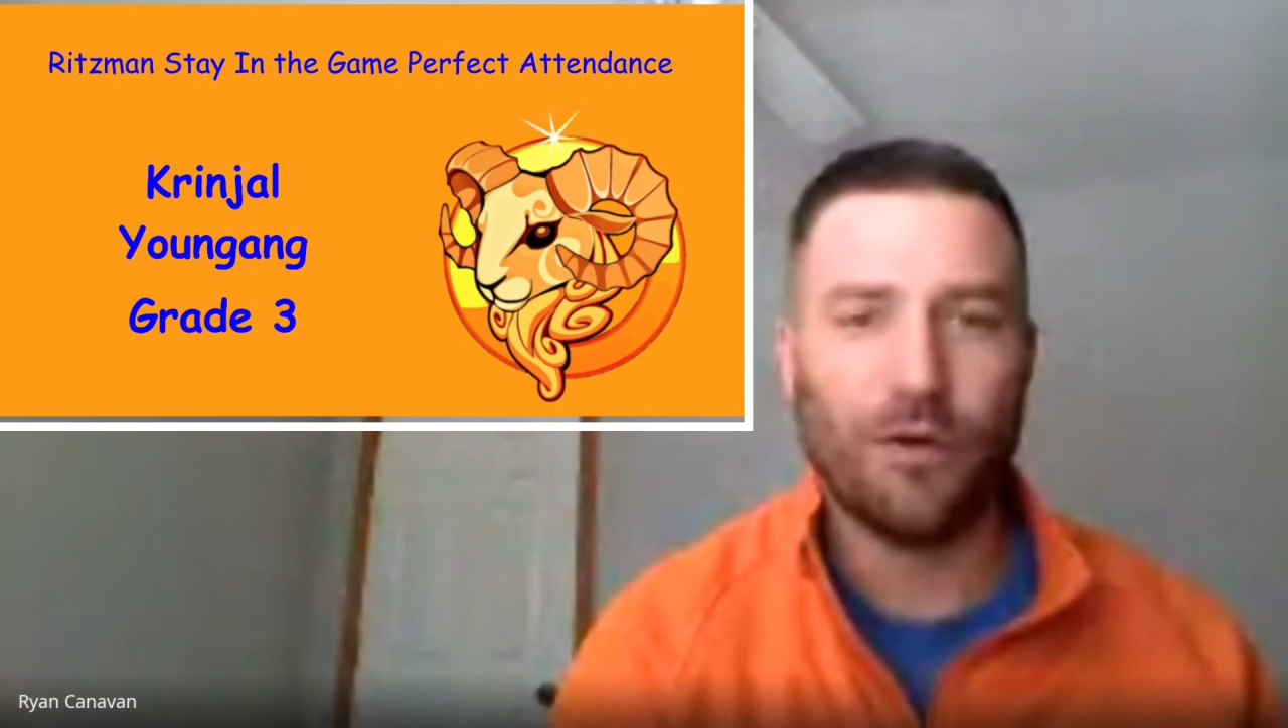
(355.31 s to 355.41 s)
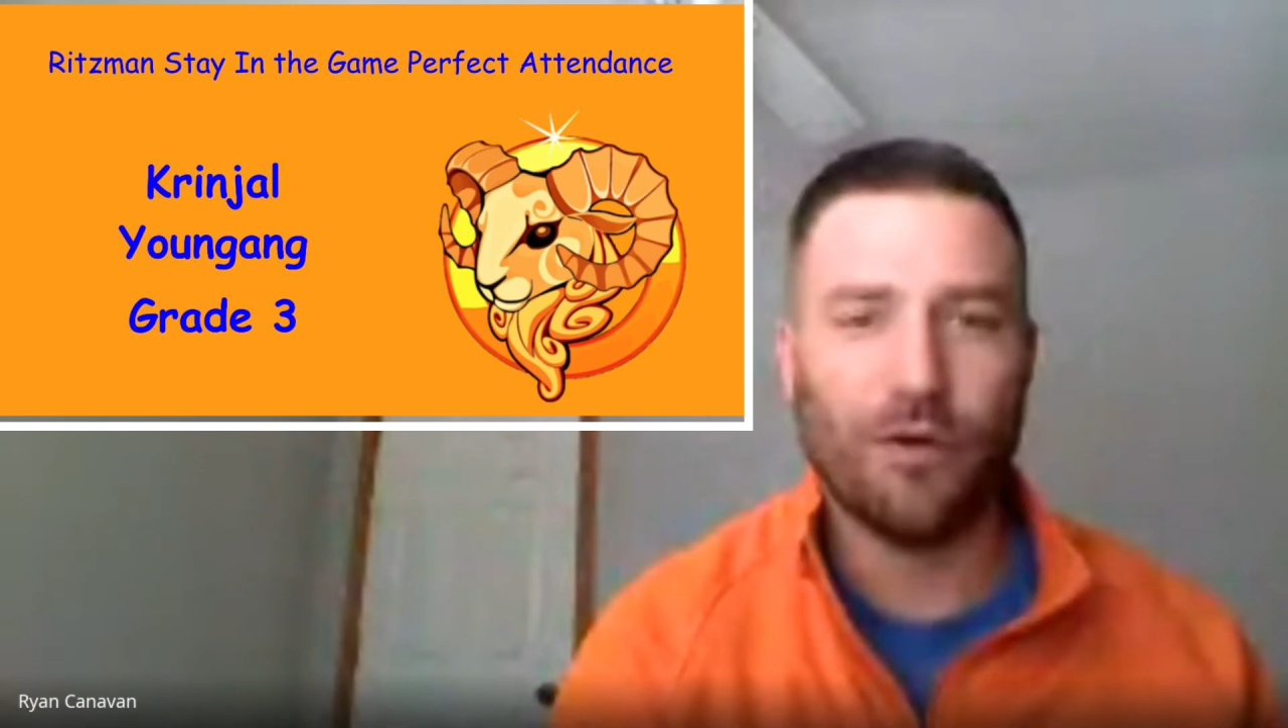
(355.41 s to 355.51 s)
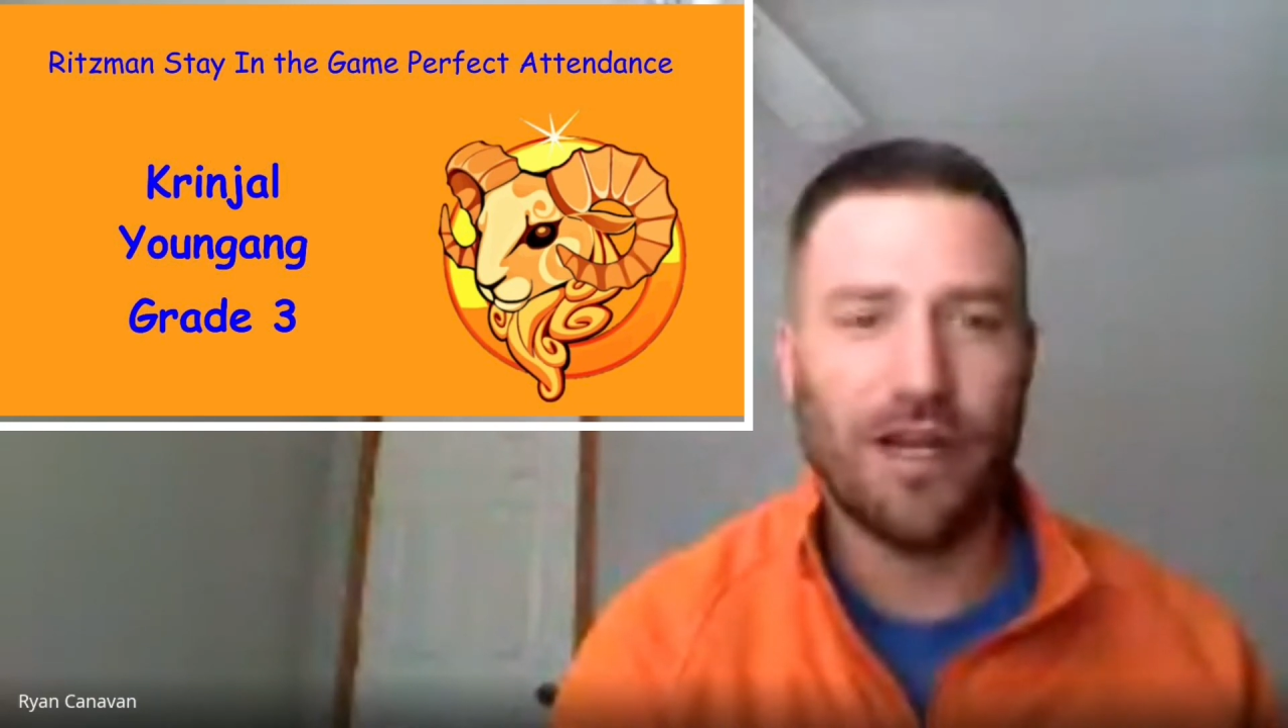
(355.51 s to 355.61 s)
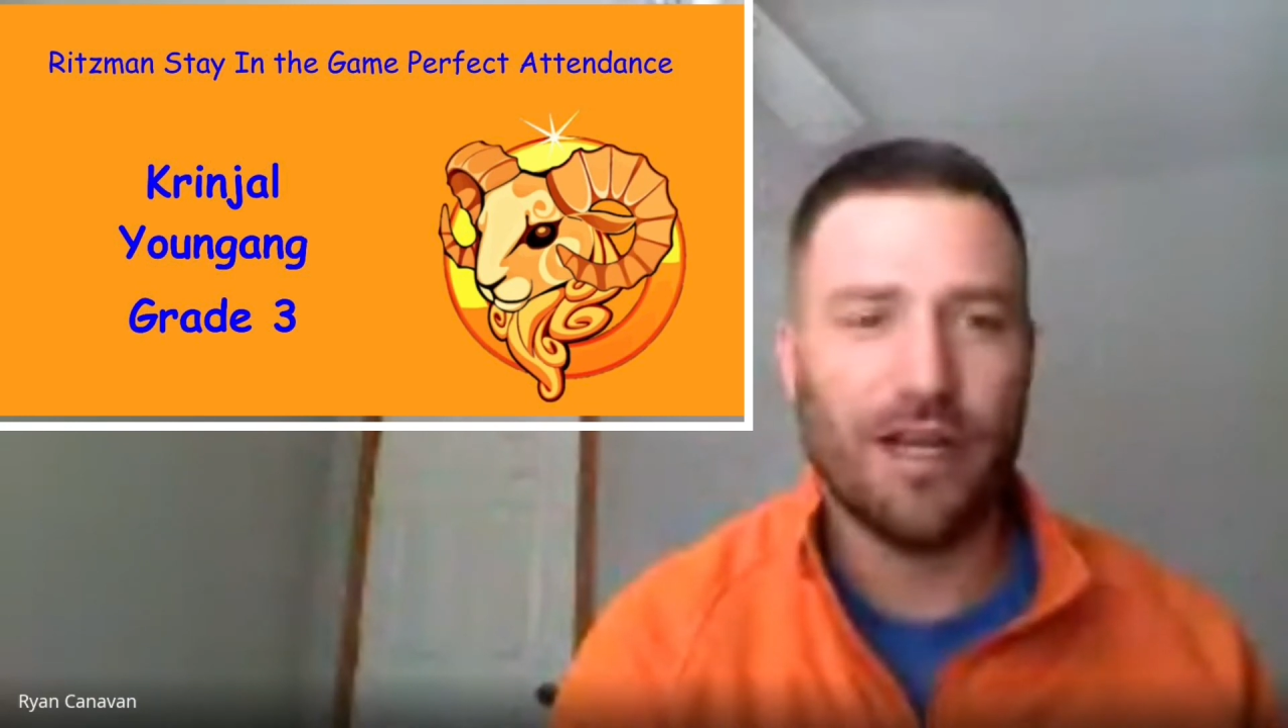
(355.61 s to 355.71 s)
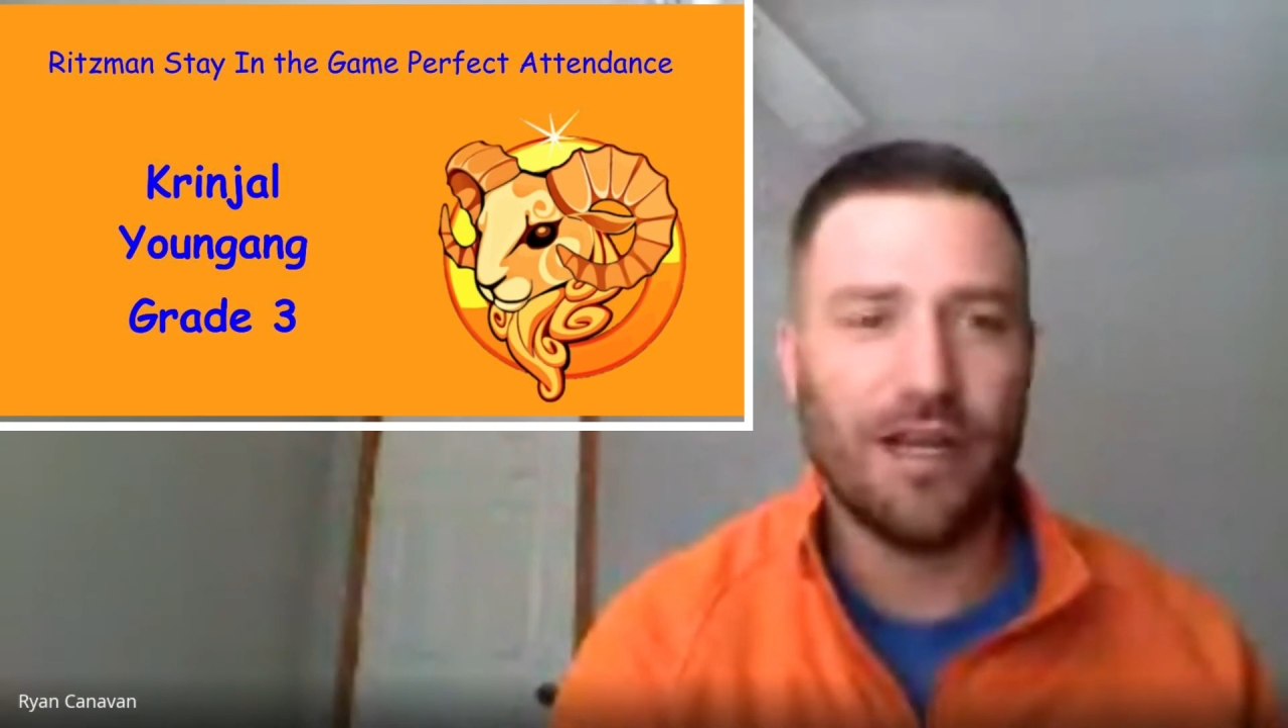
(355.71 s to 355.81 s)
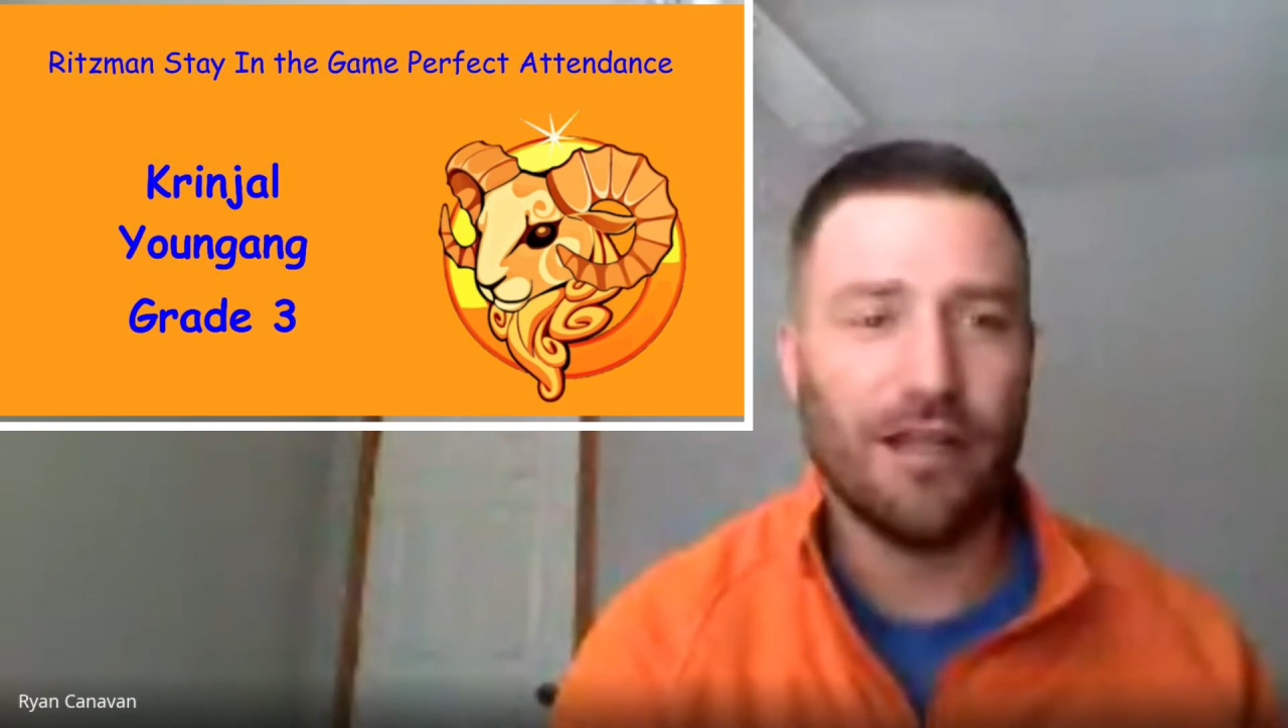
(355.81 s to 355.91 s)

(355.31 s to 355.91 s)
Perfect